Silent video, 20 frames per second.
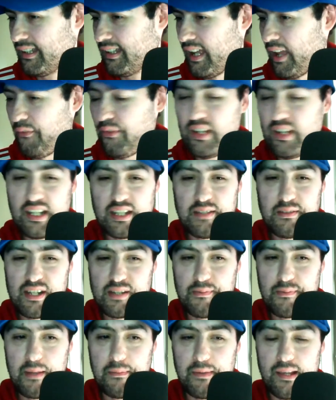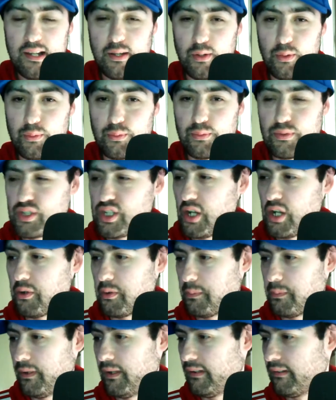I think this is just maybe a little joke
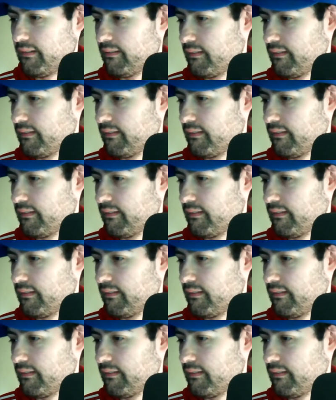bit.